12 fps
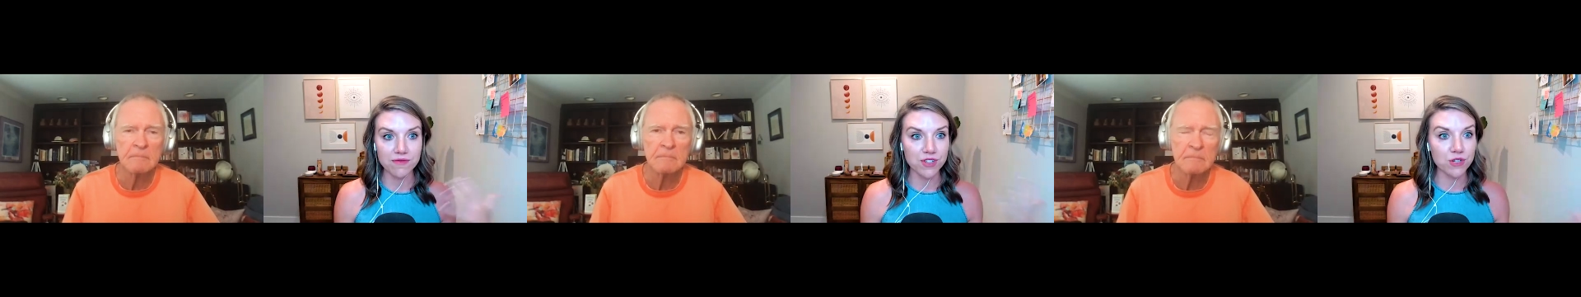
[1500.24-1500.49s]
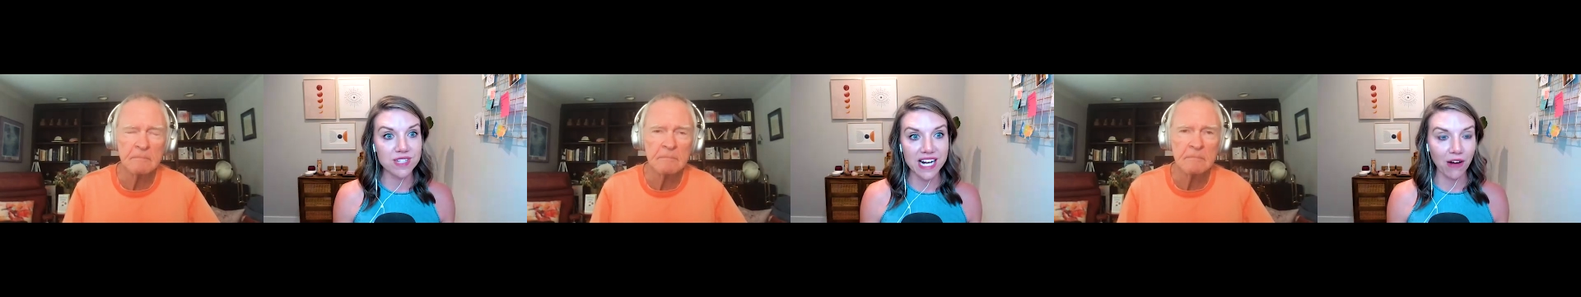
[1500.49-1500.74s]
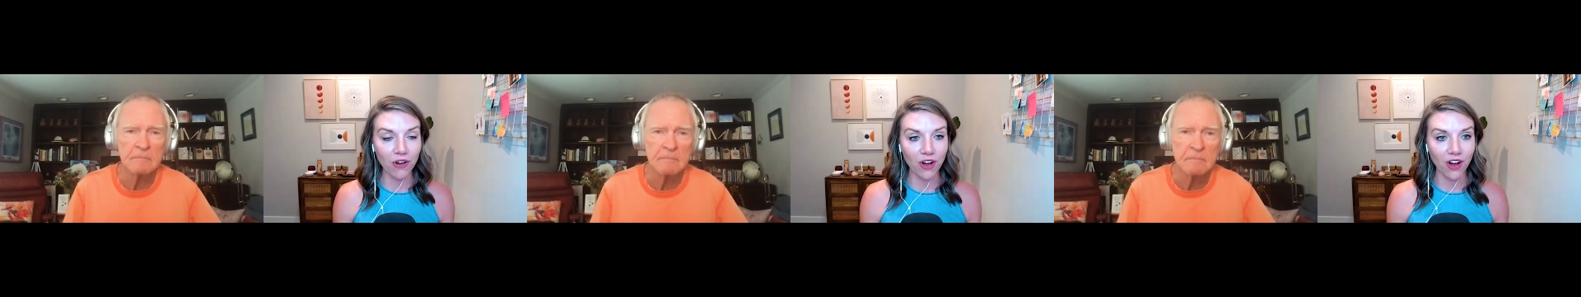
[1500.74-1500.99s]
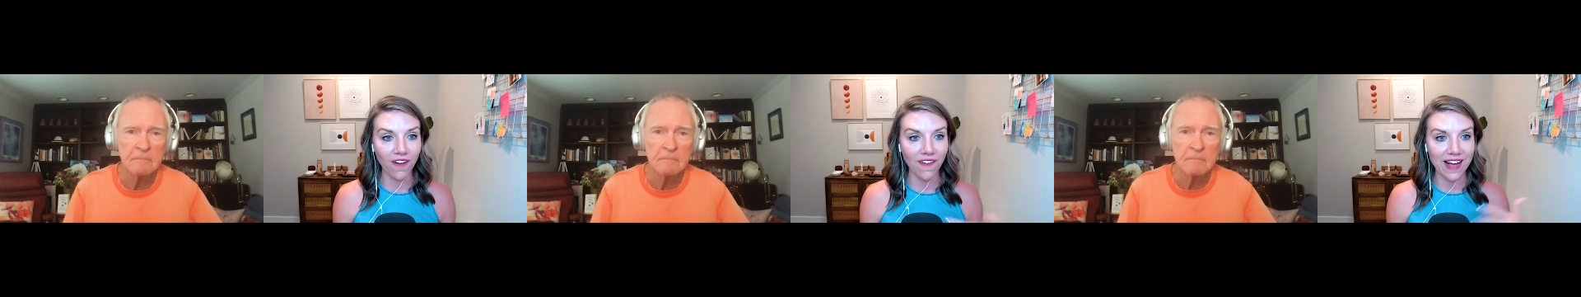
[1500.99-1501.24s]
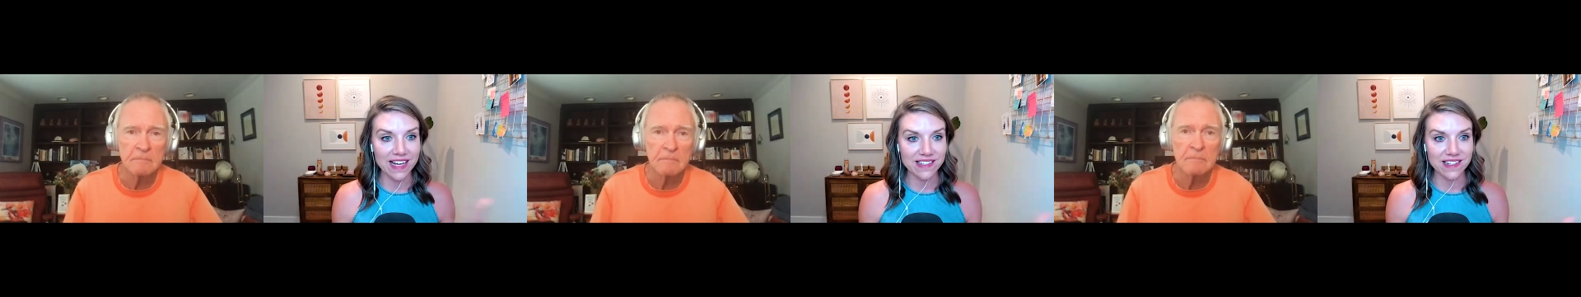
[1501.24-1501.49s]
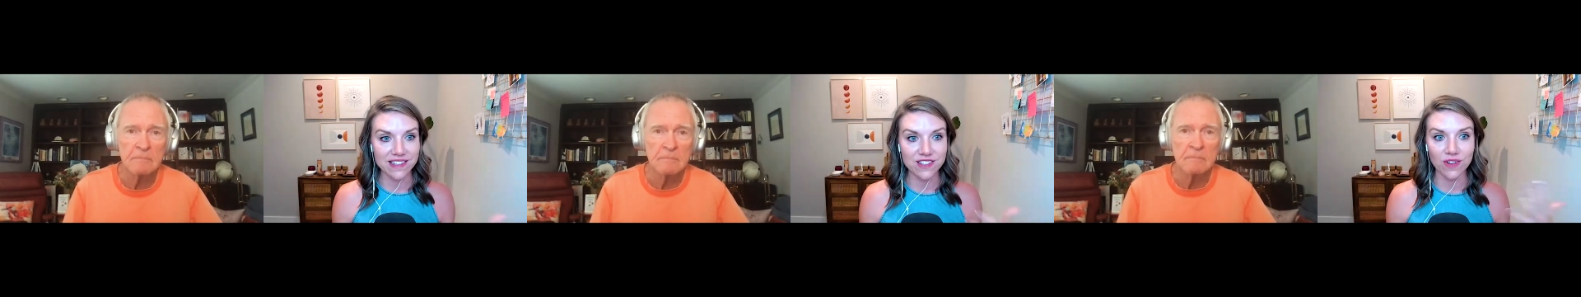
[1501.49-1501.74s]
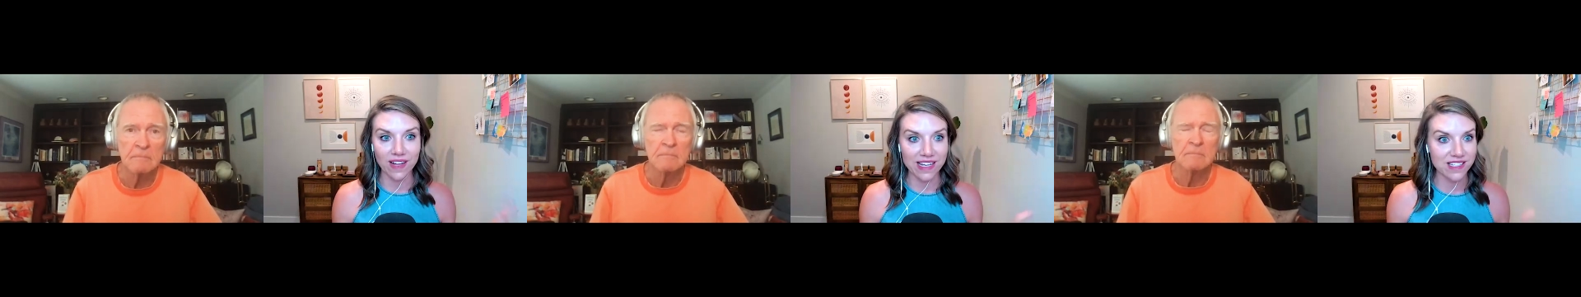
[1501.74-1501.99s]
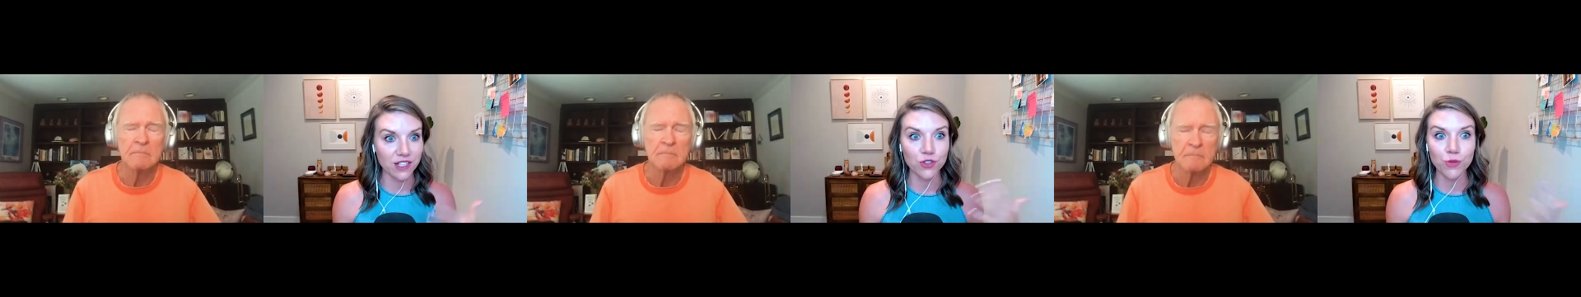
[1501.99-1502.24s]
Speaker 1: using alcohol as a, as
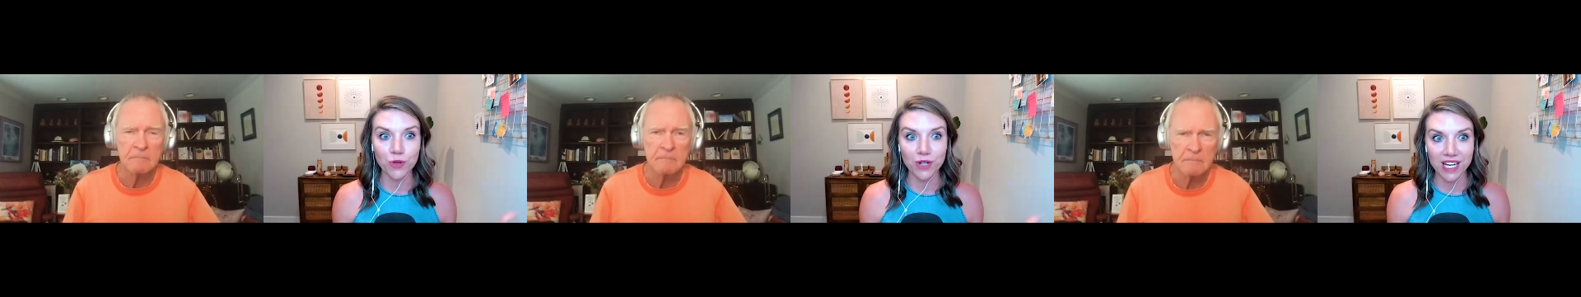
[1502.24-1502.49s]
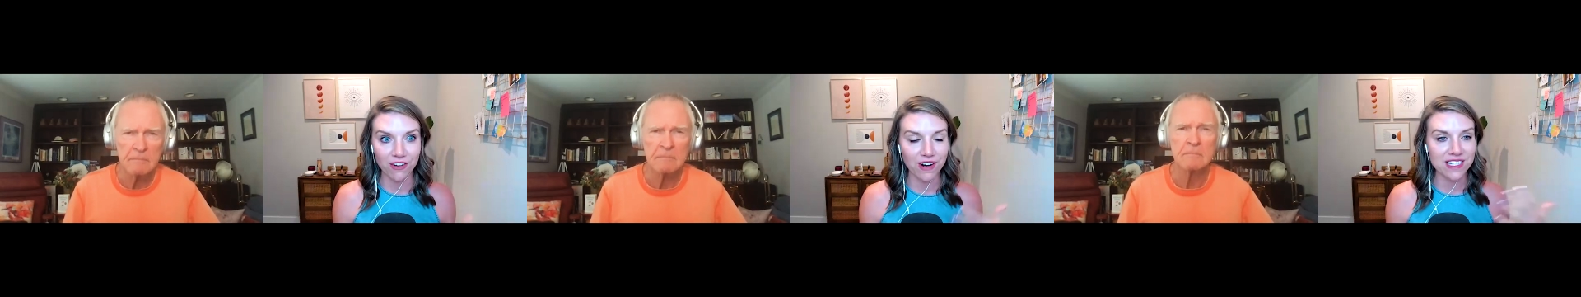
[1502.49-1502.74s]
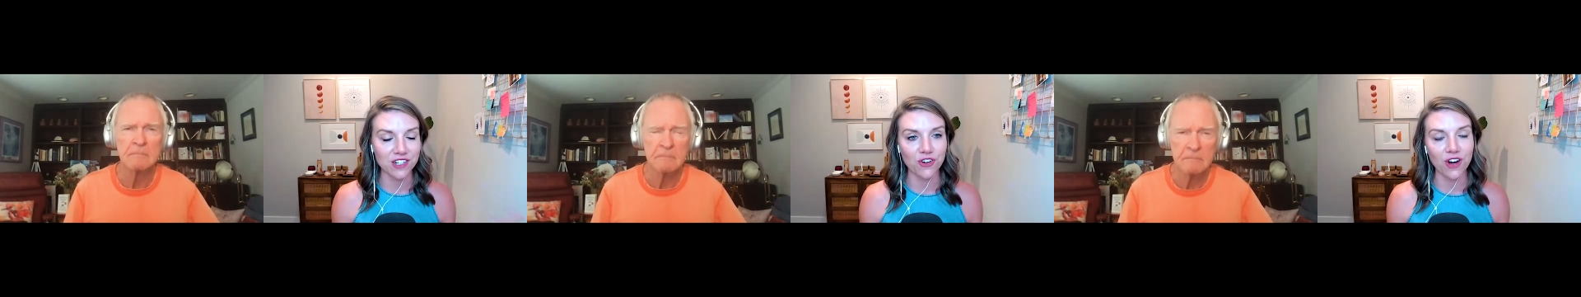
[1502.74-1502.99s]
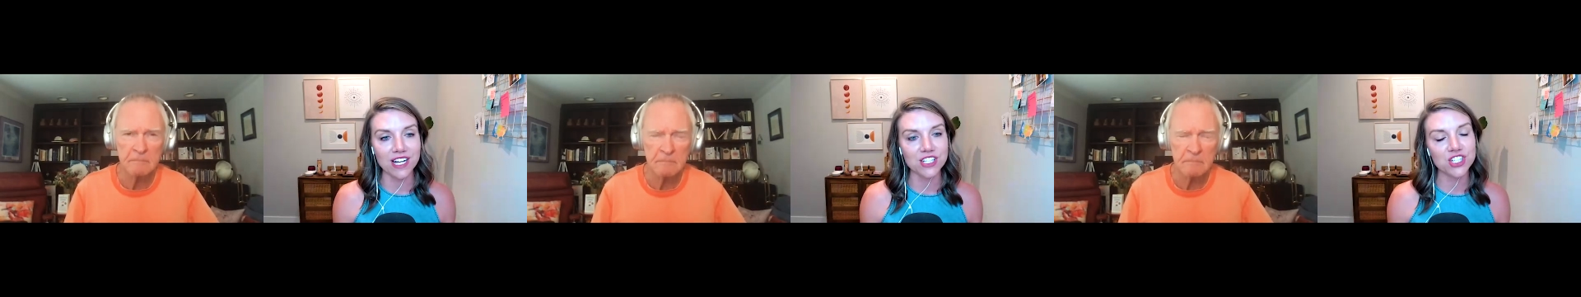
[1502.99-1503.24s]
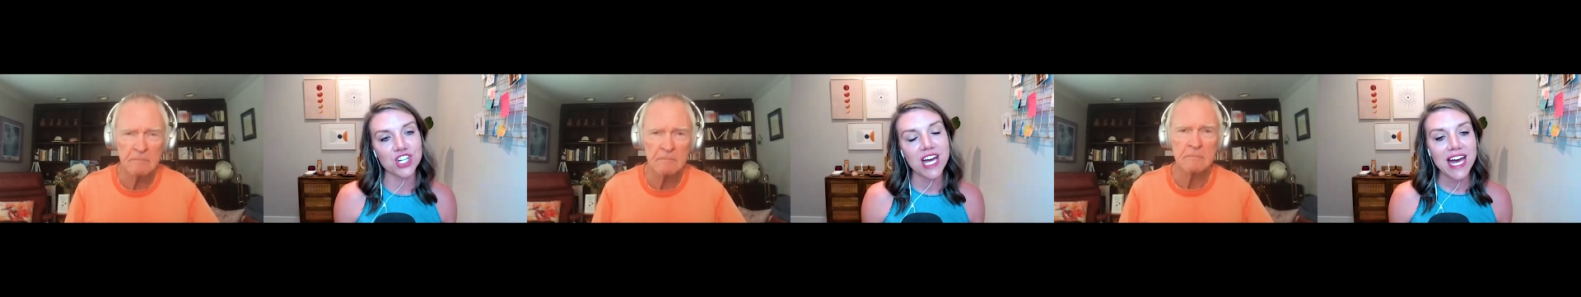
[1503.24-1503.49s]
a lubricant or as a crutch.